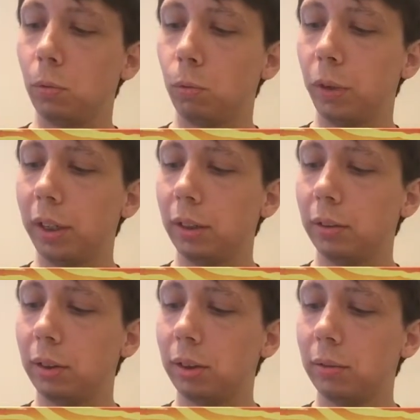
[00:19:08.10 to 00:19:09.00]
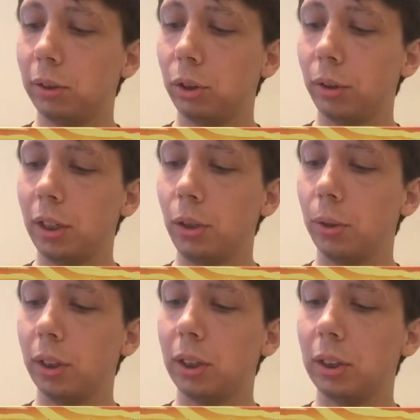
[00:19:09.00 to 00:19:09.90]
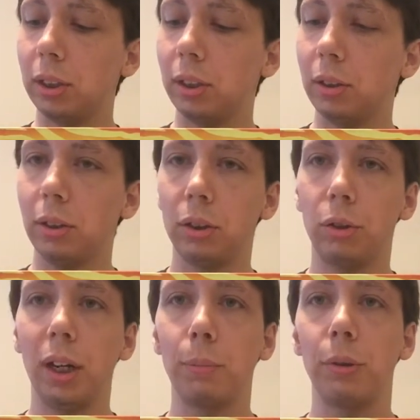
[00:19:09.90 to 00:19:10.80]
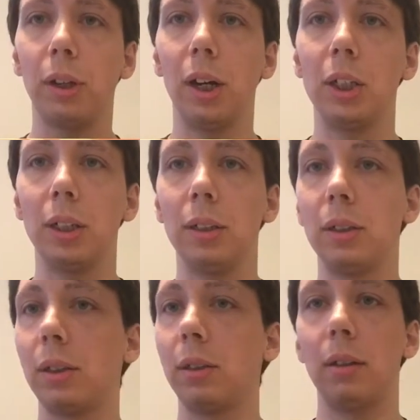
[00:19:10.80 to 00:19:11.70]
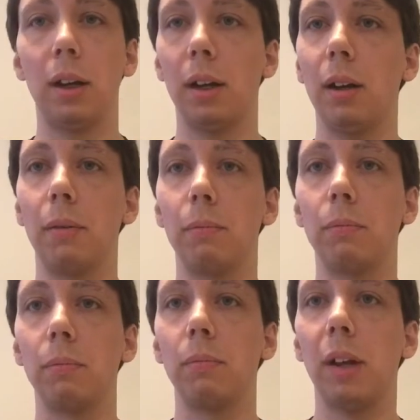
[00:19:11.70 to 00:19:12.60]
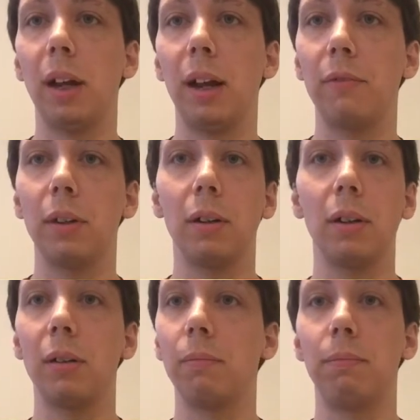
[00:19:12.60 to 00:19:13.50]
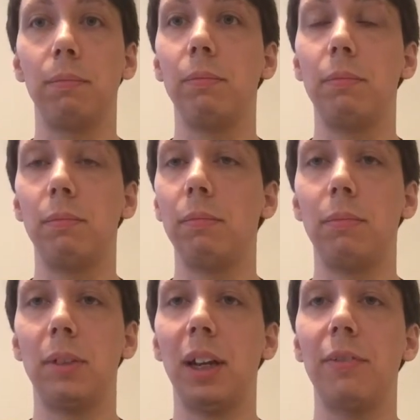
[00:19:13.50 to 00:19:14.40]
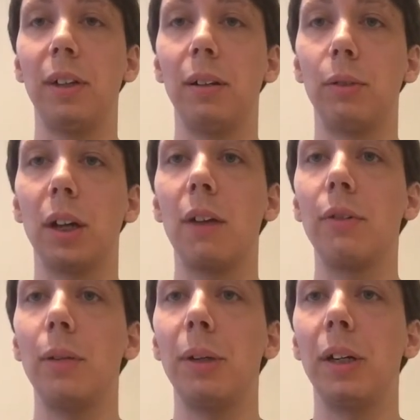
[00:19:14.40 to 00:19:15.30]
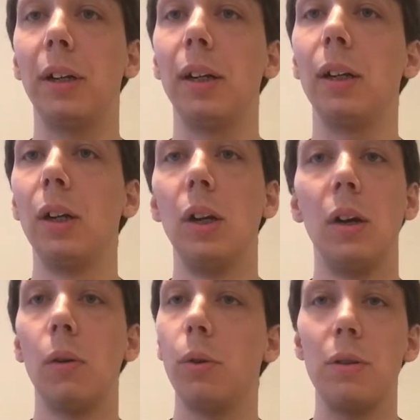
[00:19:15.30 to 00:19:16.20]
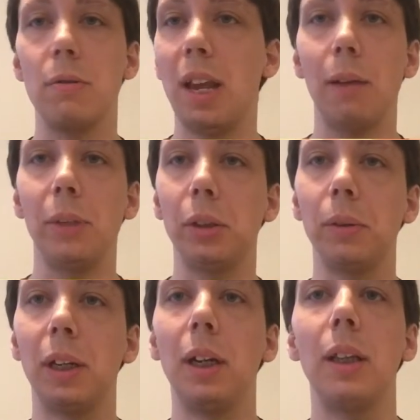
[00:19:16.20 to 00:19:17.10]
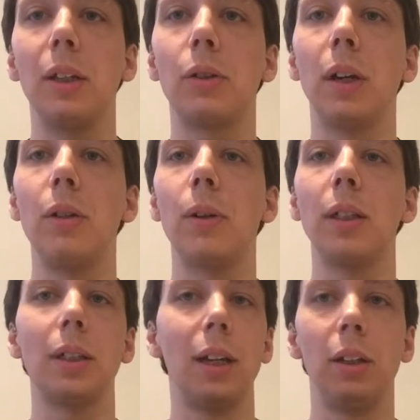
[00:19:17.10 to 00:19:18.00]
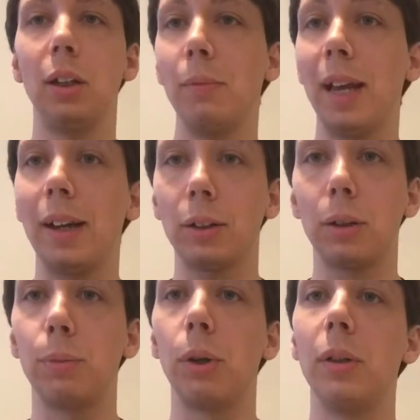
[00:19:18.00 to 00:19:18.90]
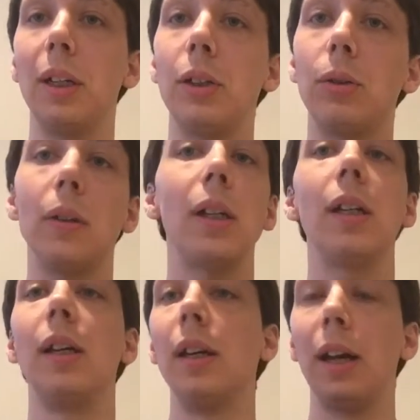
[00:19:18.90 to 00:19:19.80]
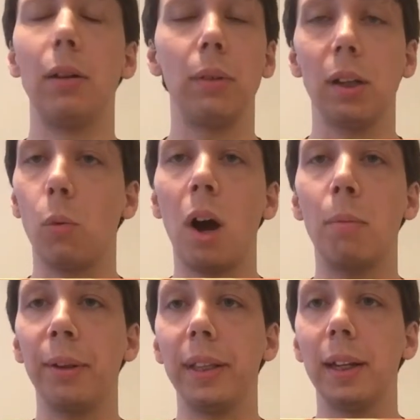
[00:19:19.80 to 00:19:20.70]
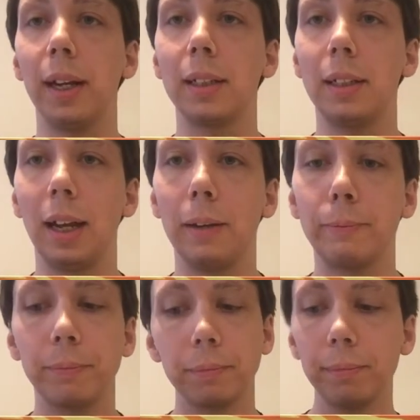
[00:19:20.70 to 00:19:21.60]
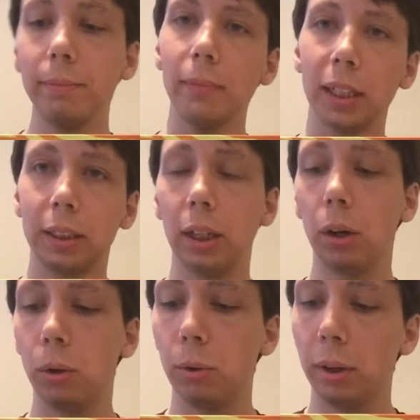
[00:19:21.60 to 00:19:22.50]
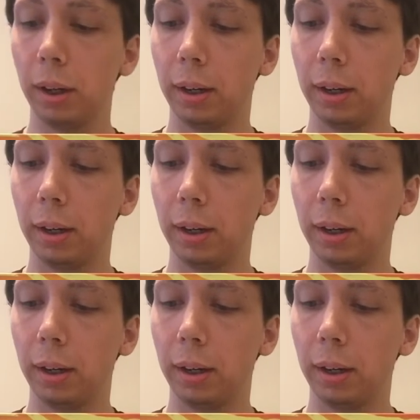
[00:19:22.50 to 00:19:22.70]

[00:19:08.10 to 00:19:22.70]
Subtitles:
rigorous, strenuous strength progressions have a definite recovery period where you can't be doing anything strenuous, and you're going to be extra prone to injury and really wobbly the next day. So